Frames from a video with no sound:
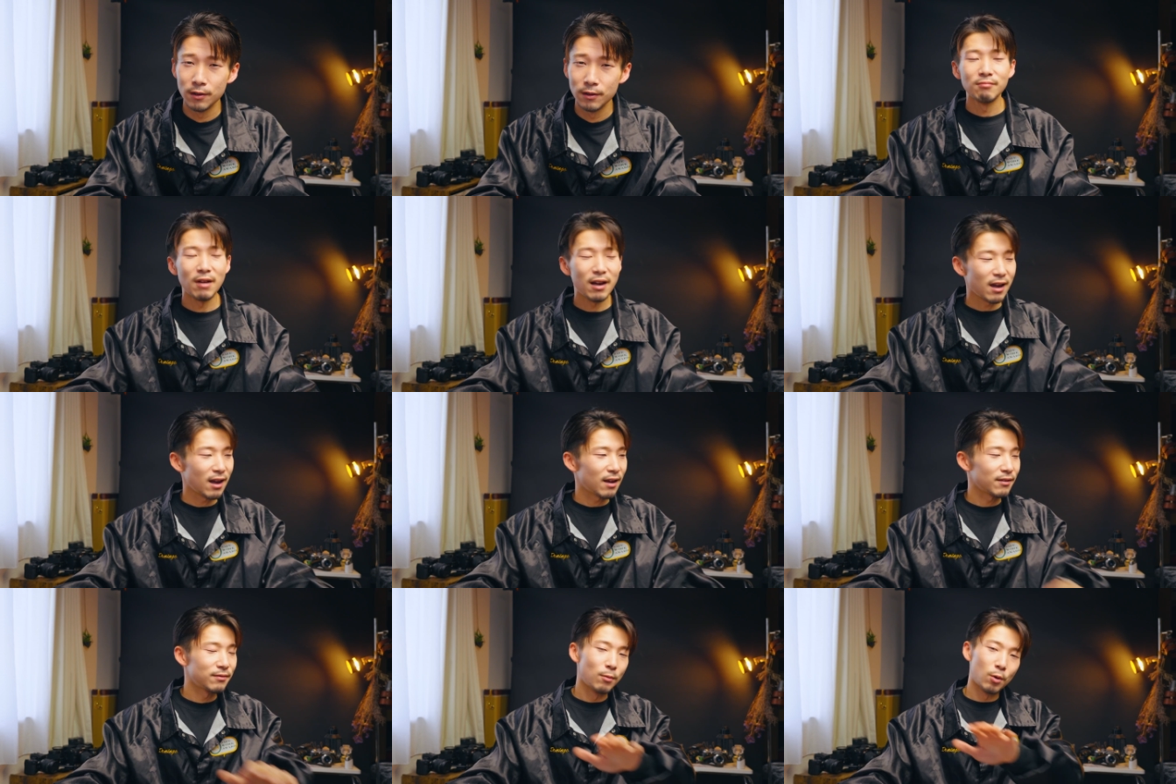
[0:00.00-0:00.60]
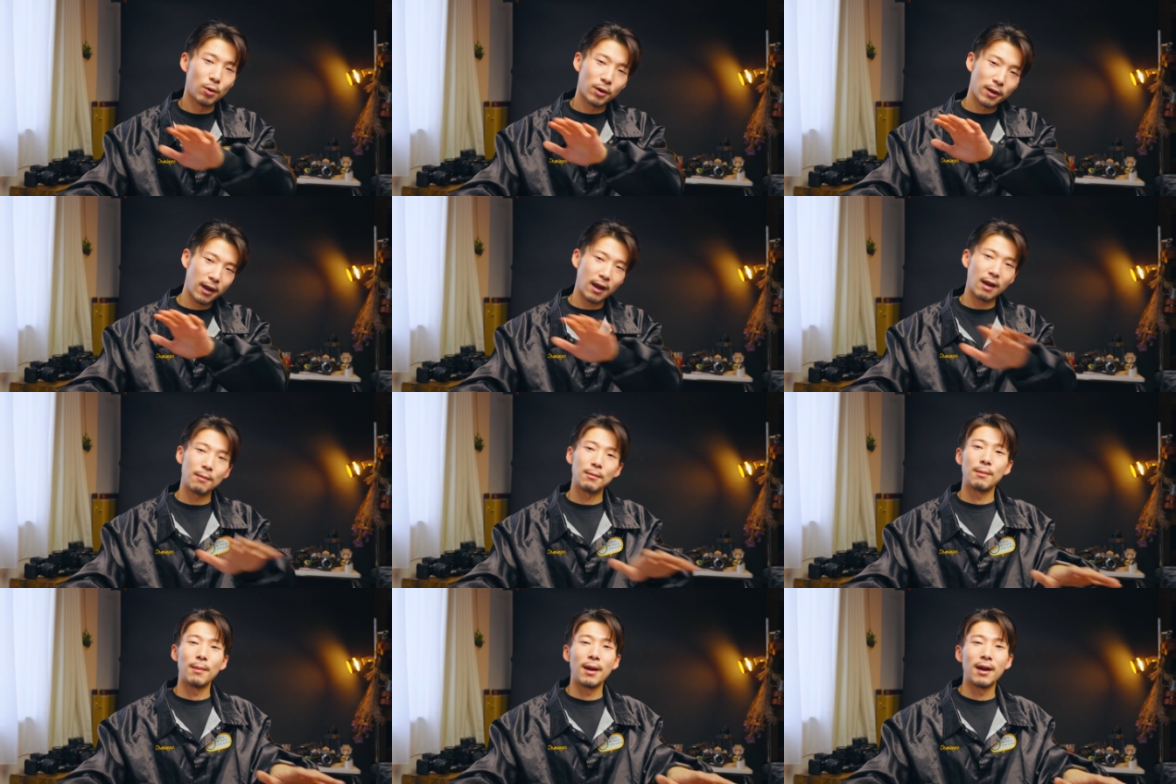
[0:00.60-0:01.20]
I have more
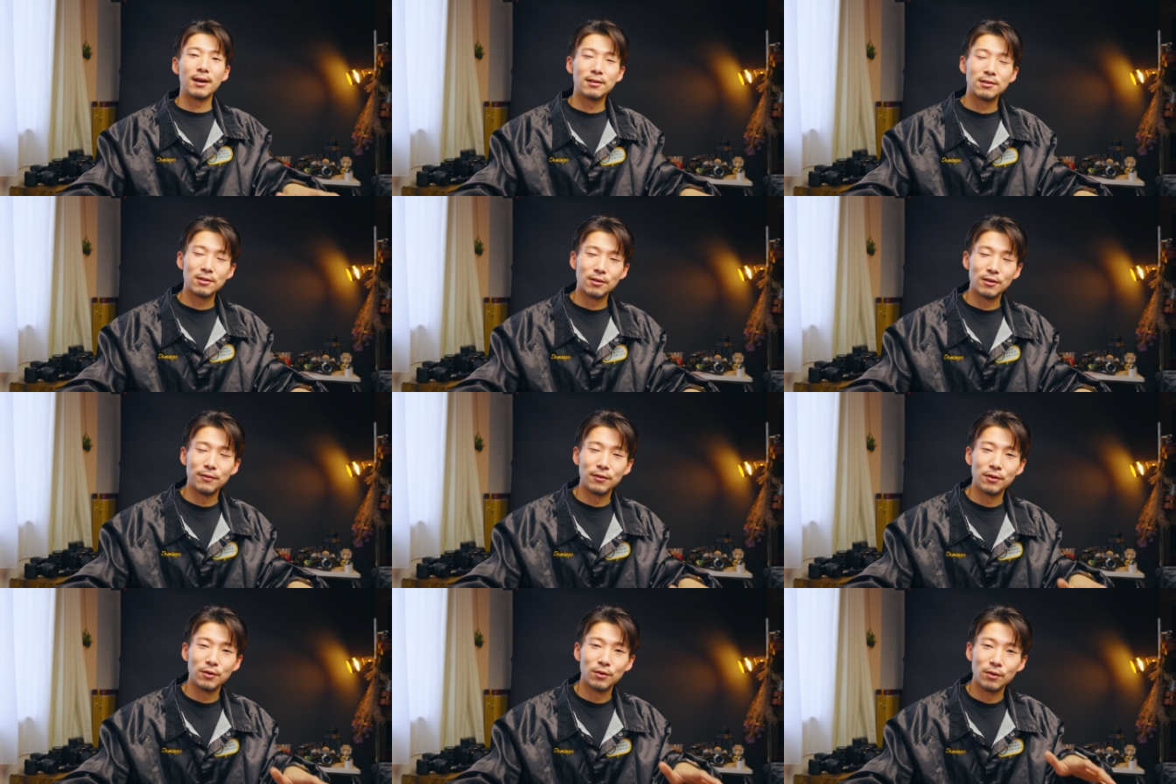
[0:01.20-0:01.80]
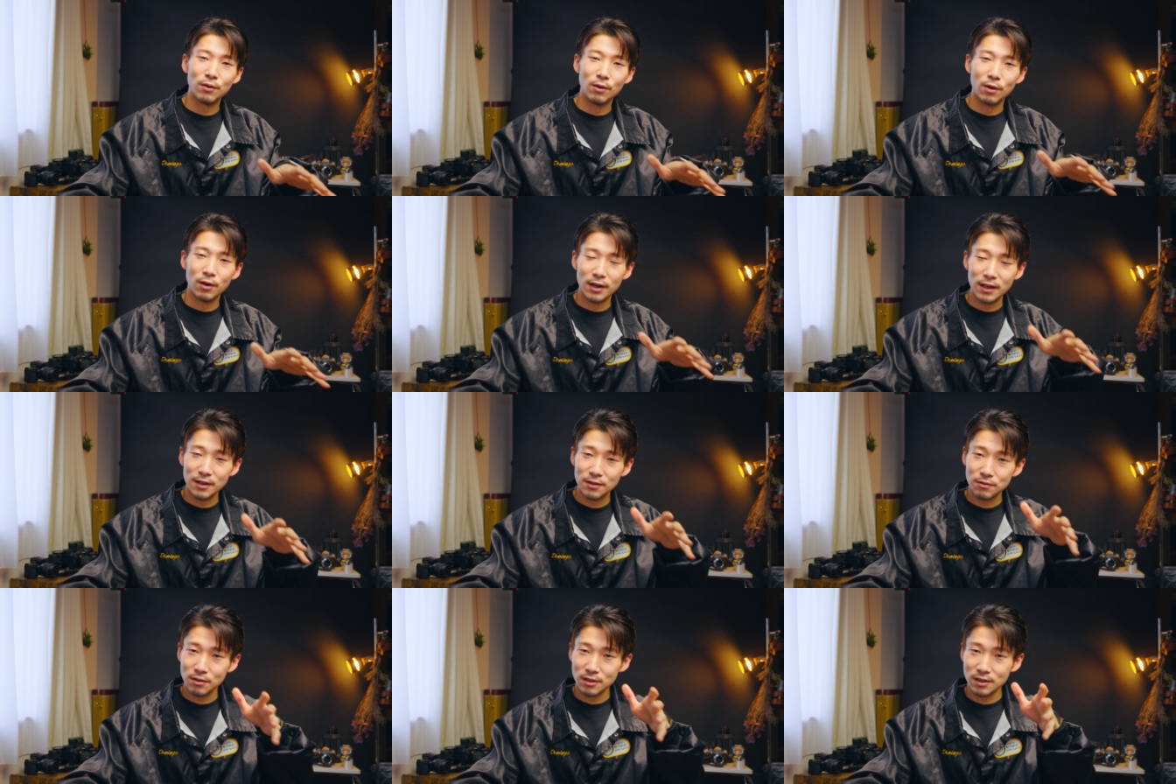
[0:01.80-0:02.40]
camera bags, so if you are
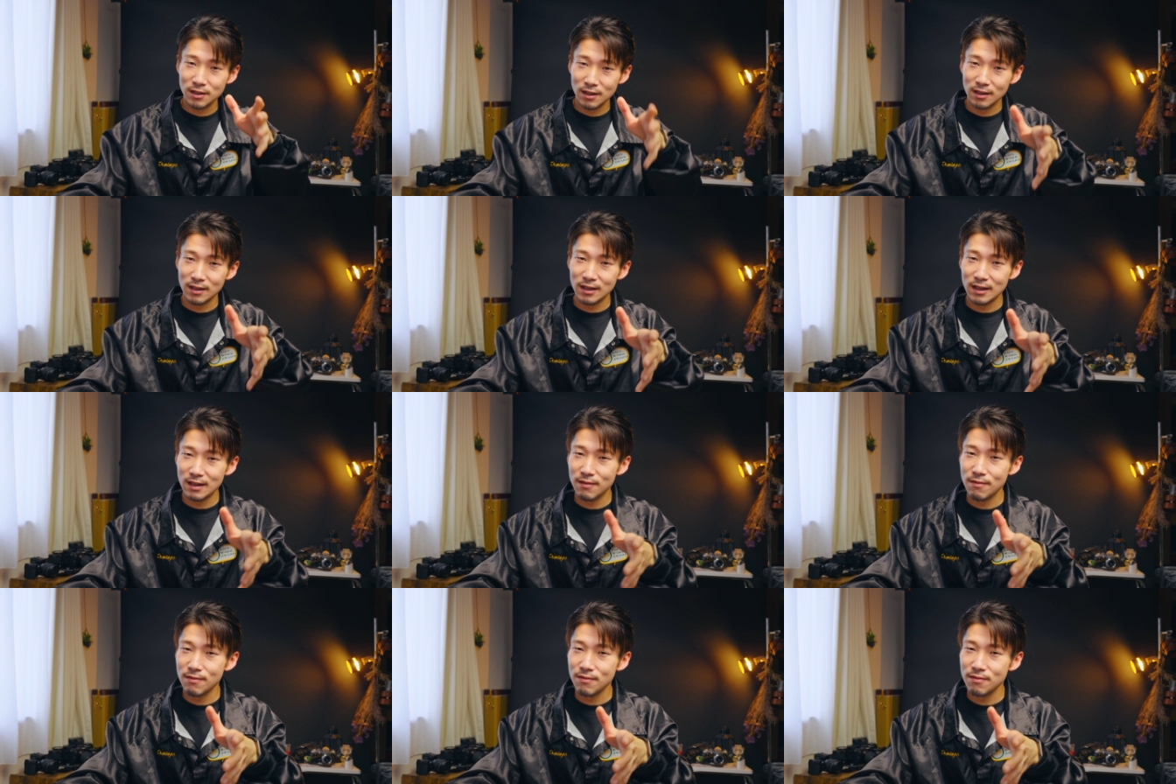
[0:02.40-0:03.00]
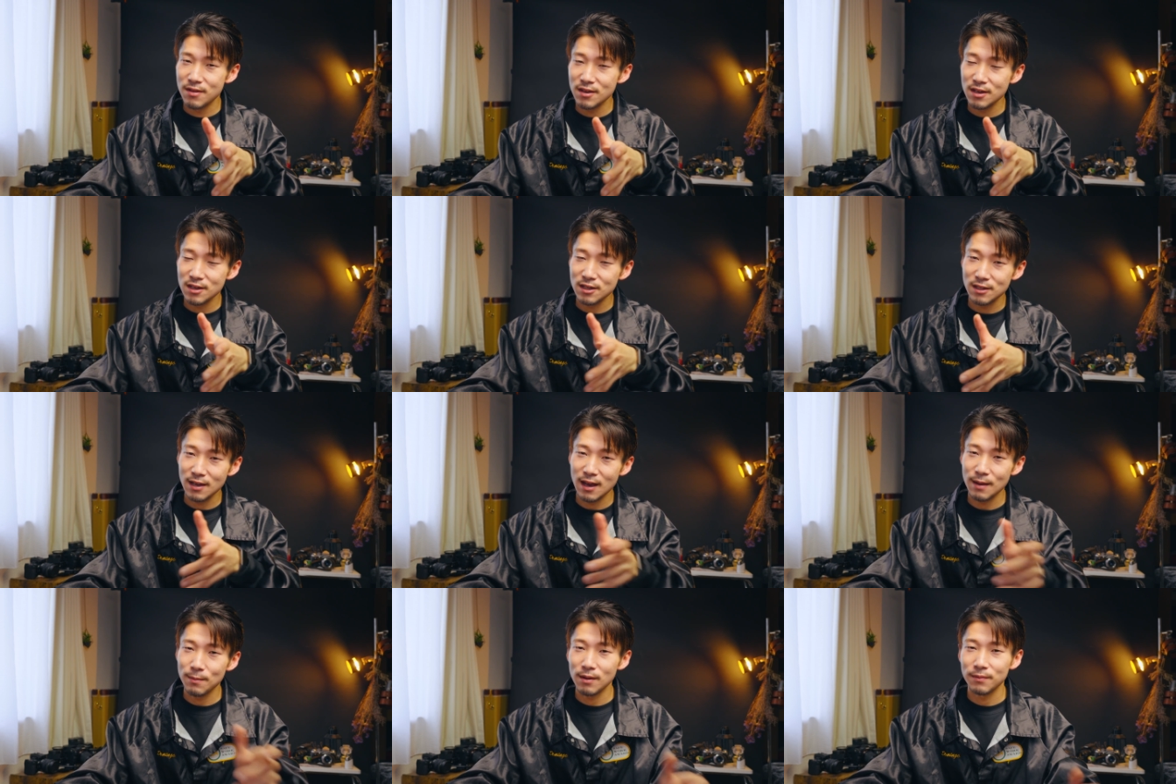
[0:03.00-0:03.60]
interested in this
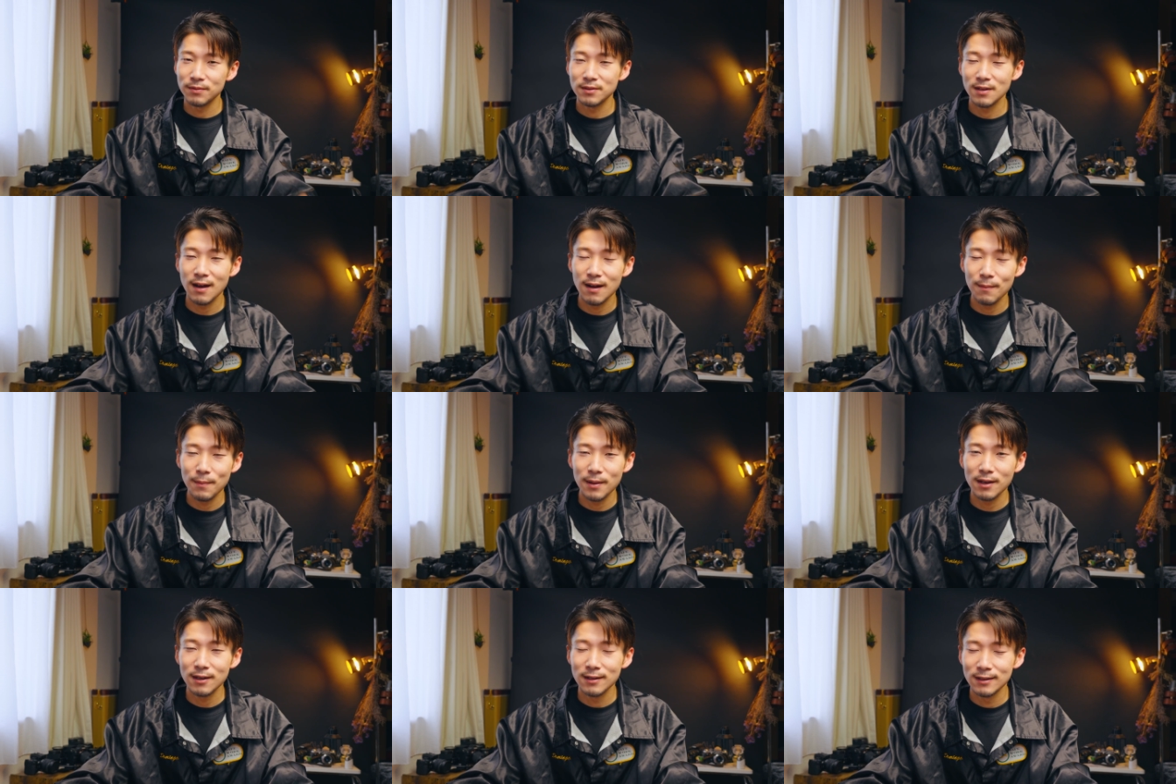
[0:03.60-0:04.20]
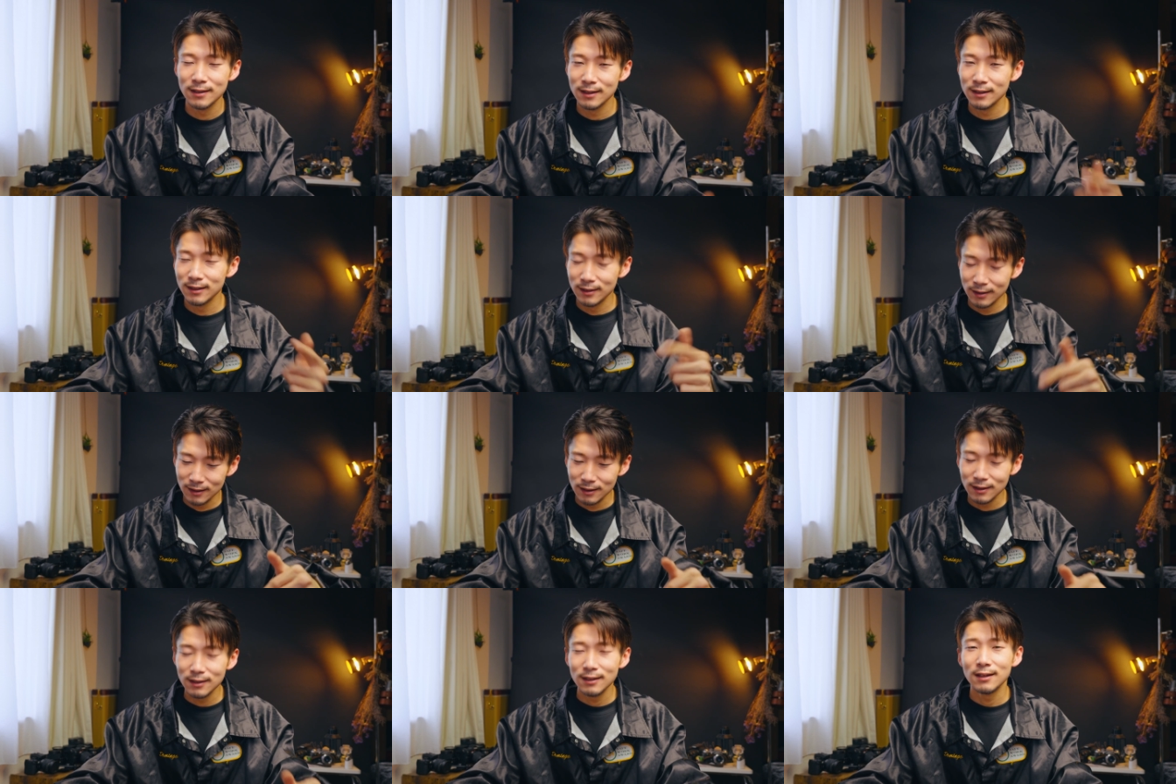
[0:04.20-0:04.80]
type of topic,
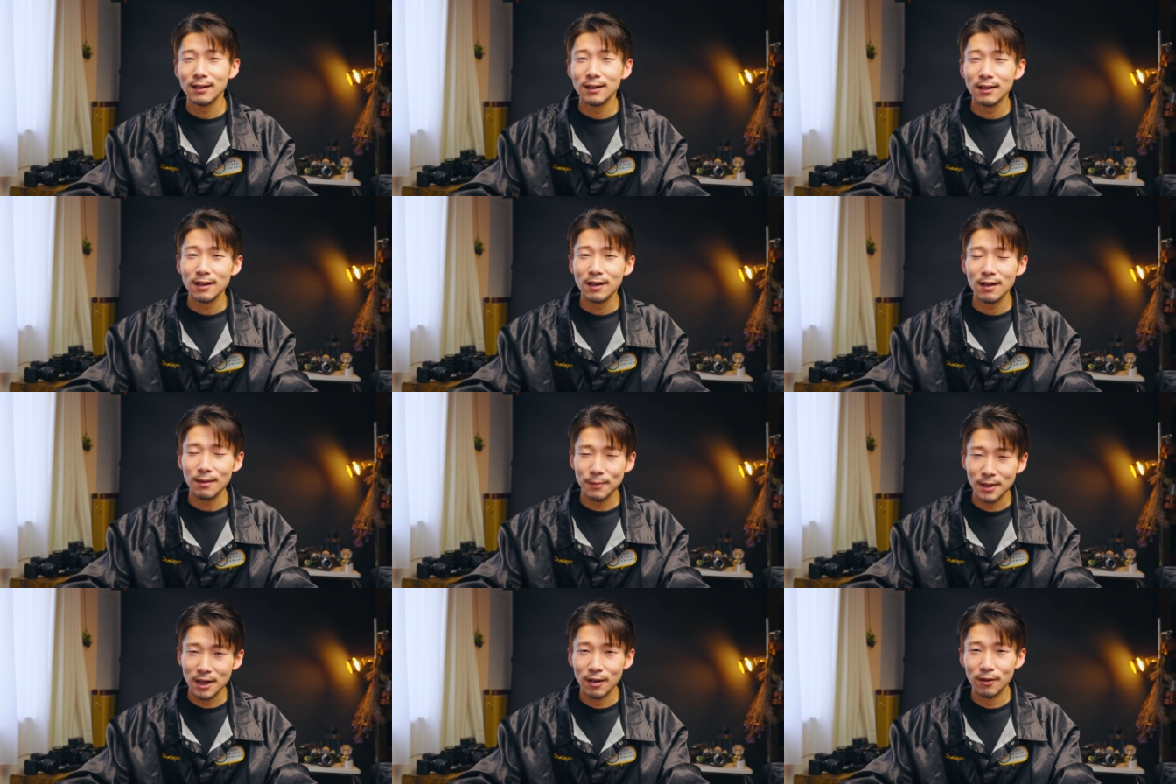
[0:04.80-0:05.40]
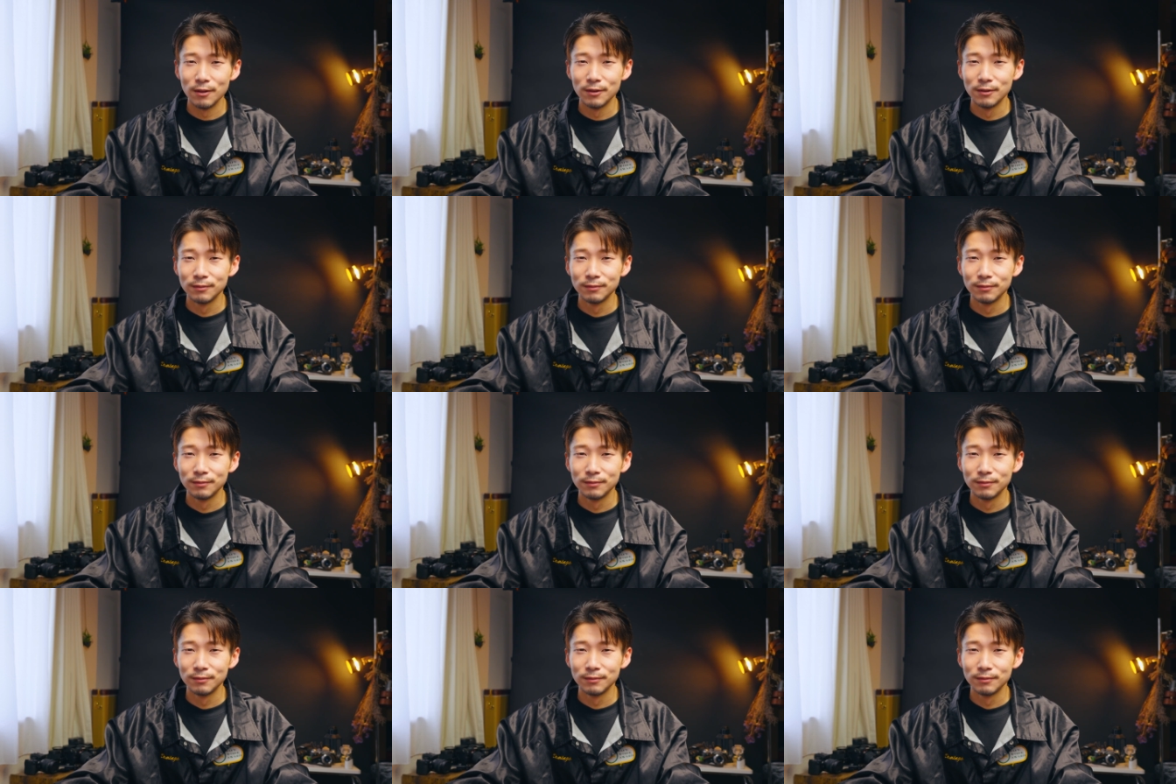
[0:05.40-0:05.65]
let me know.